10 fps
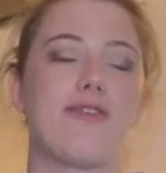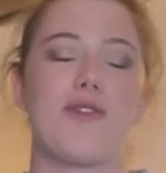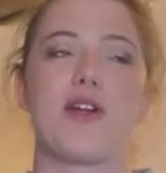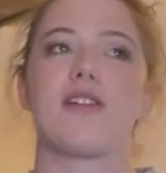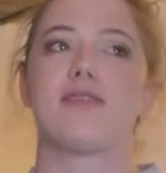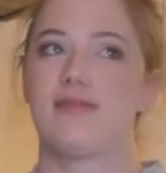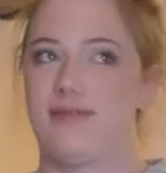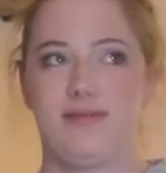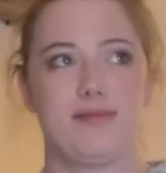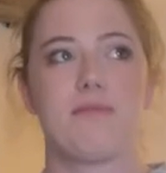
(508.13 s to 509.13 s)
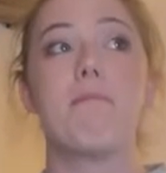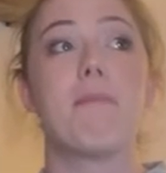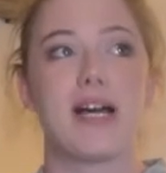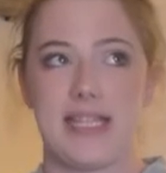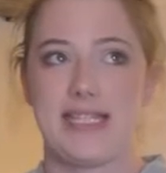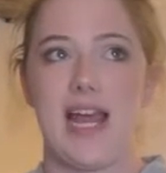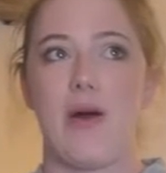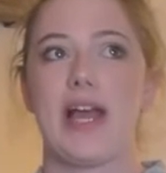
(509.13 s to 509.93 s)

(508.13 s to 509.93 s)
for months now.